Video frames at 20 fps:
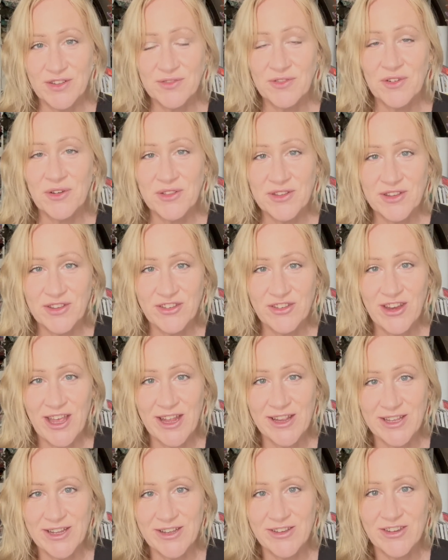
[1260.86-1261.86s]
for this
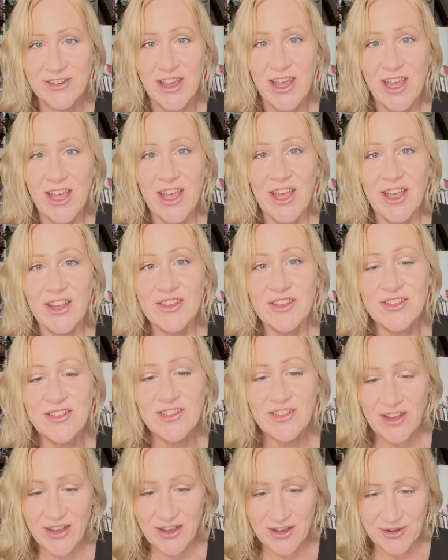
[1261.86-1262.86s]
challenge.
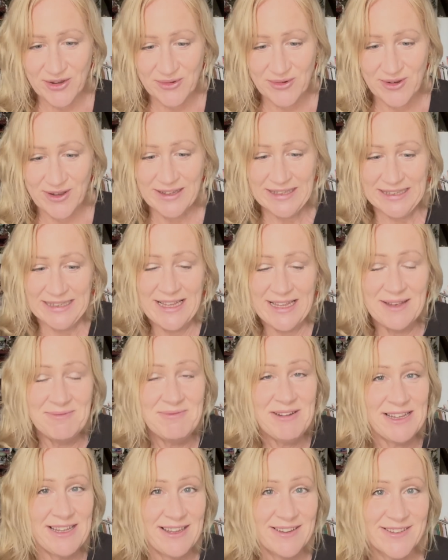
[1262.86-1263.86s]
So I'm
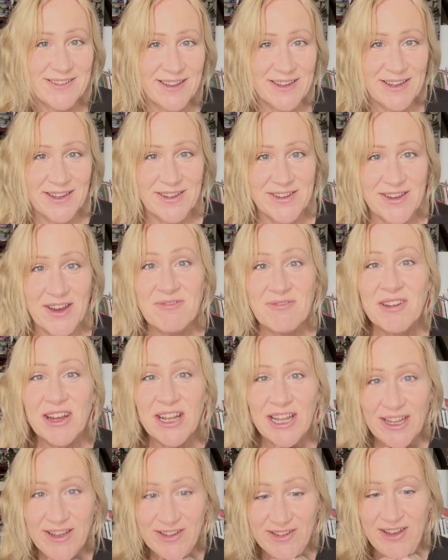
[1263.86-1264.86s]
really
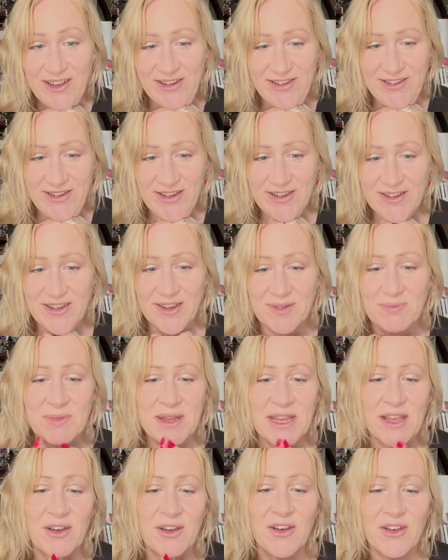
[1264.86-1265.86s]
excited
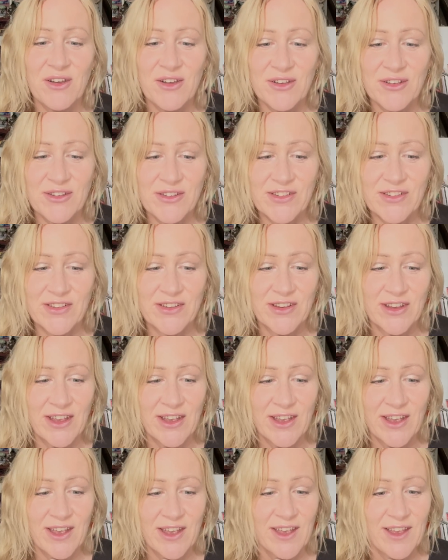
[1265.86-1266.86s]
because,
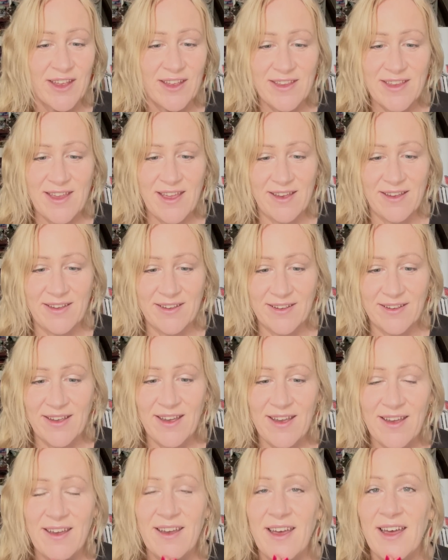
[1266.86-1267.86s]
yeah,
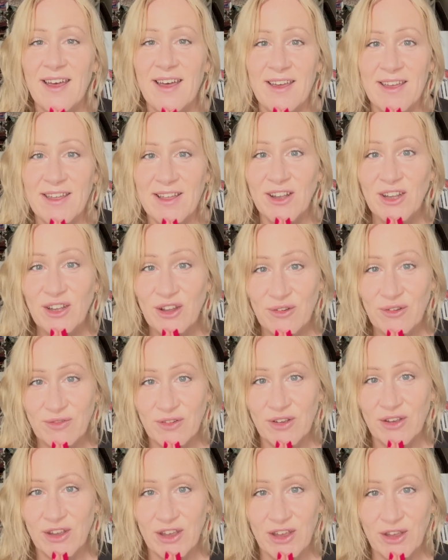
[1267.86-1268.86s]
I love
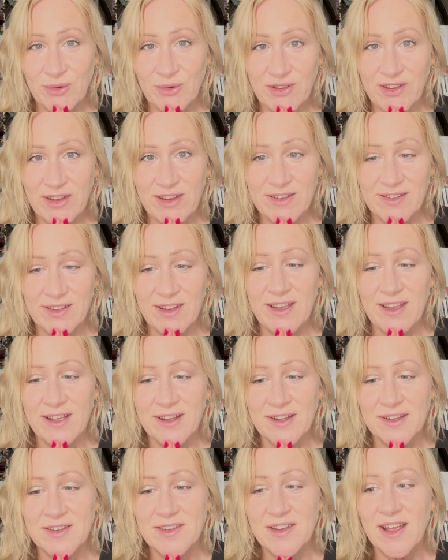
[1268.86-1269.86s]
cozies
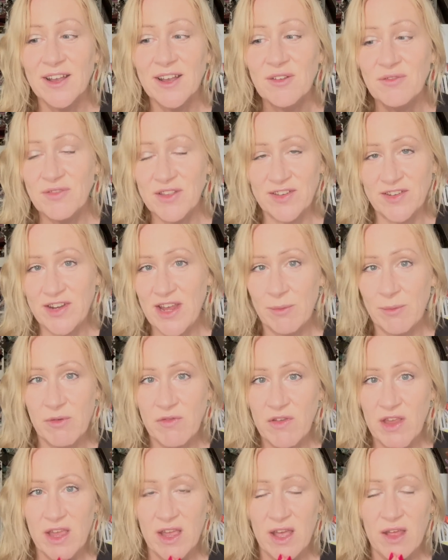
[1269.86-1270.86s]
and I love this time of
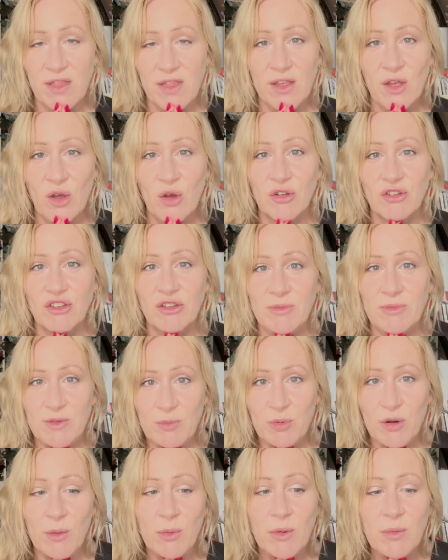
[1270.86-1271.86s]
year. I think autumn is
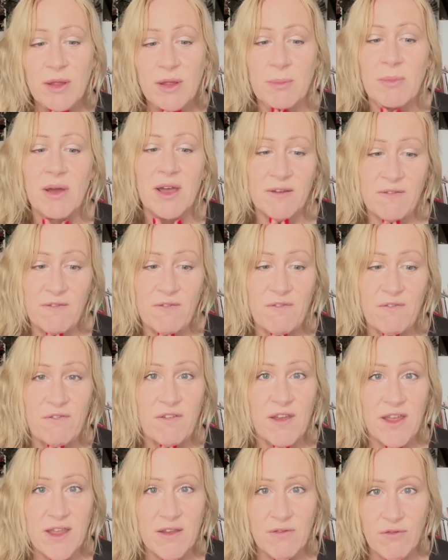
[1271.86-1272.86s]
probably my
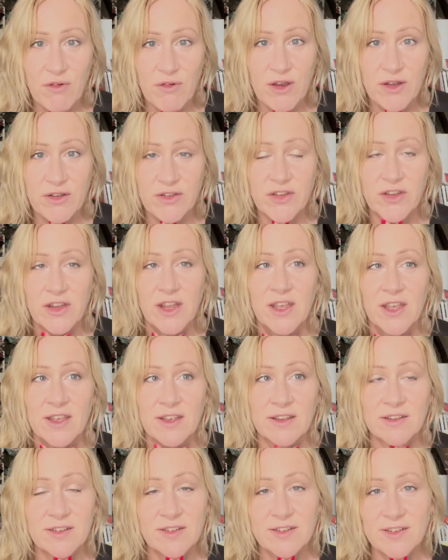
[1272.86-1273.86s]
favourite
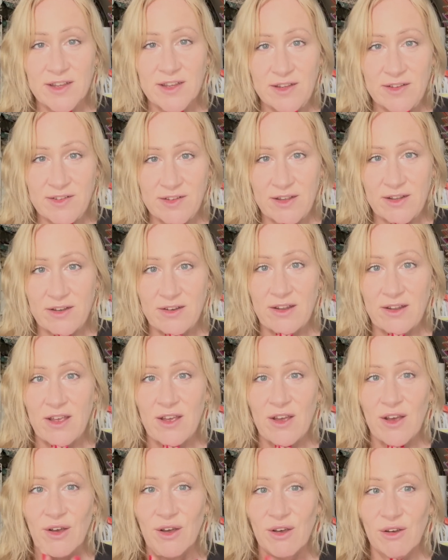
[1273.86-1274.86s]
season
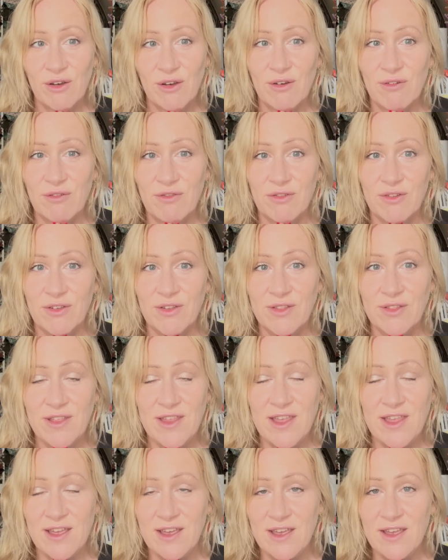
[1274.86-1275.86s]
of the
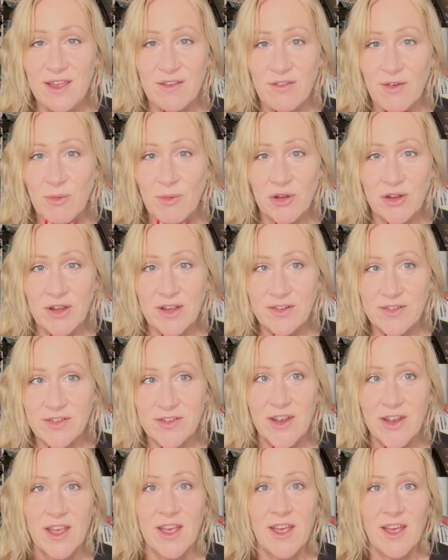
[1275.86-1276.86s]
year, if I'm honest.
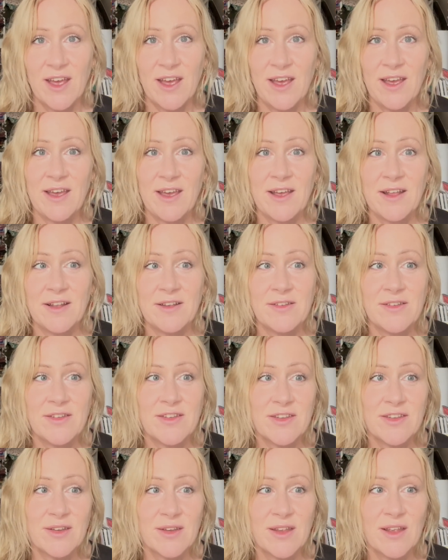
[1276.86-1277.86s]
And
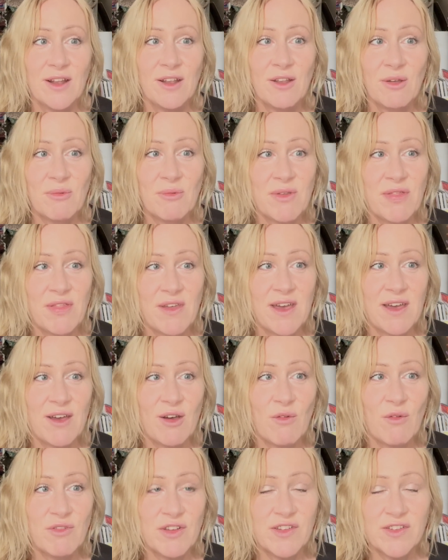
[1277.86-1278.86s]
along with that,
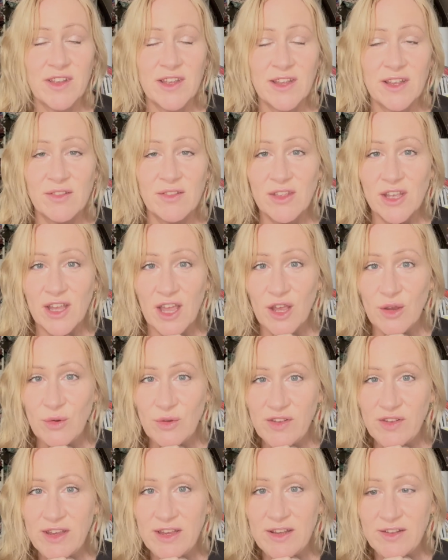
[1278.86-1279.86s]
obviously the
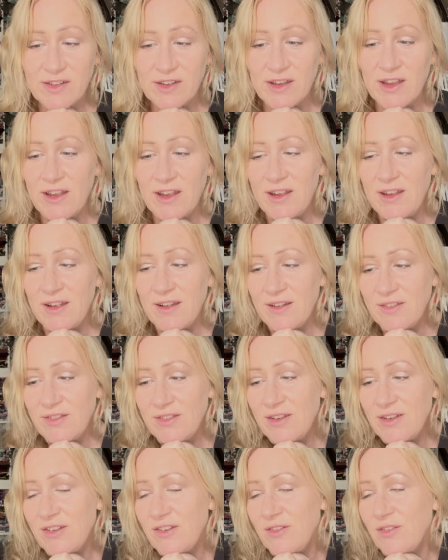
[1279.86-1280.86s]
cozies,
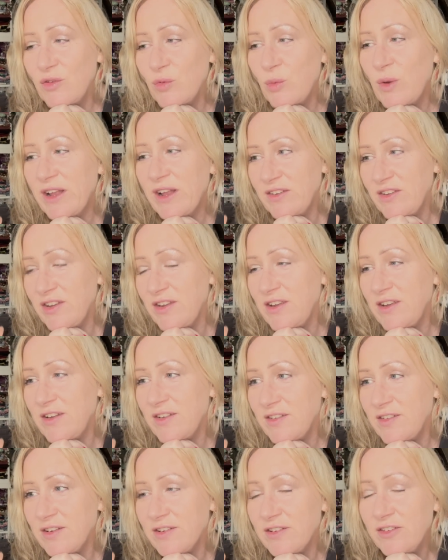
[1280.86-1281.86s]
the sweaters,
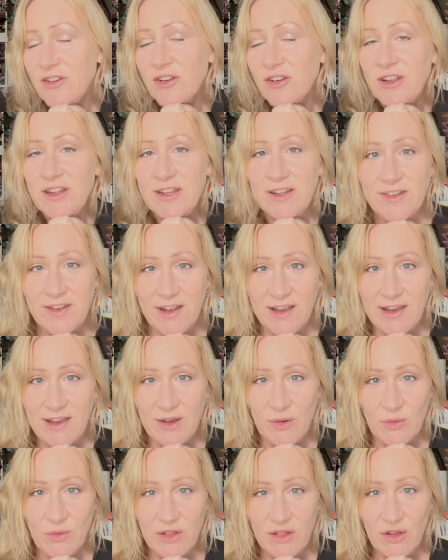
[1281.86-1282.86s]
the snuggling
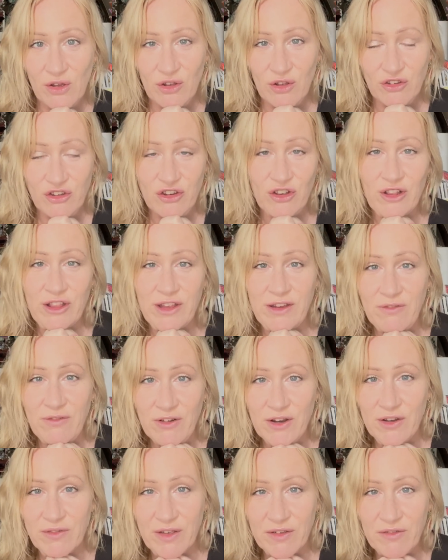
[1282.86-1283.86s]
down with a hot chocolate in
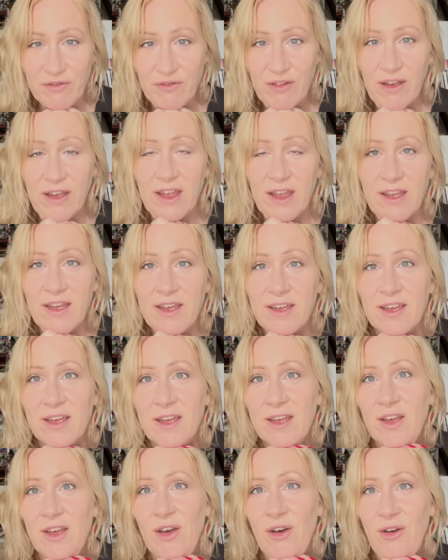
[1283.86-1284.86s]
front of a fire
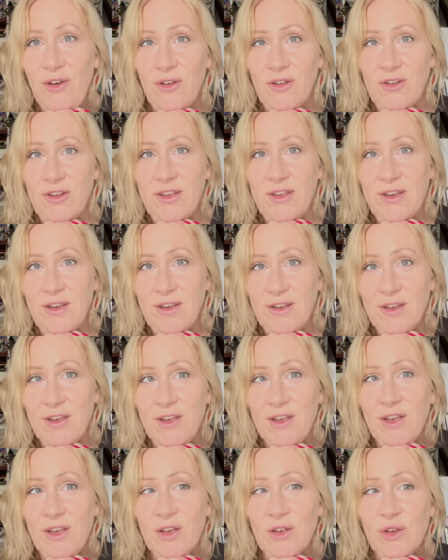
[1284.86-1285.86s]
on a
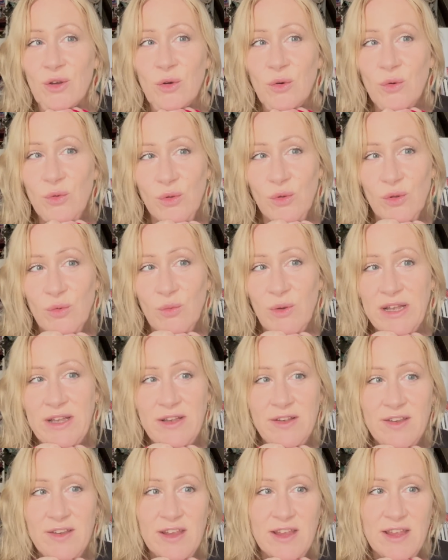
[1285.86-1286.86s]
cool,
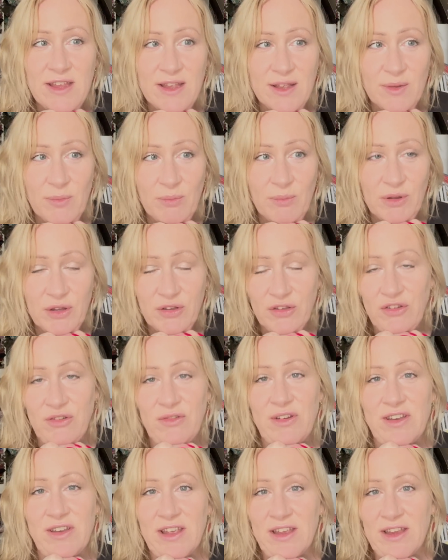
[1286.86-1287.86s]
windy,
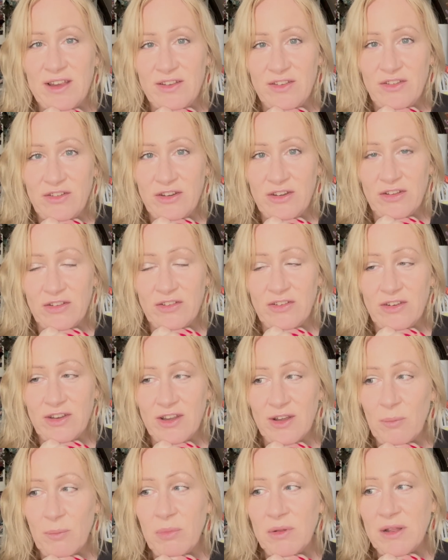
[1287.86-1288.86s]
blustery day is just
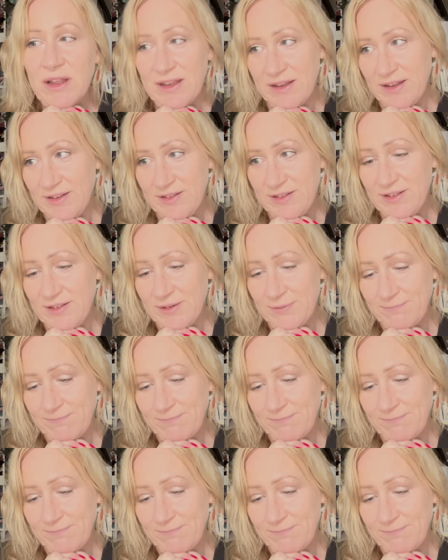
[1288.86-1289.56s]
bliss.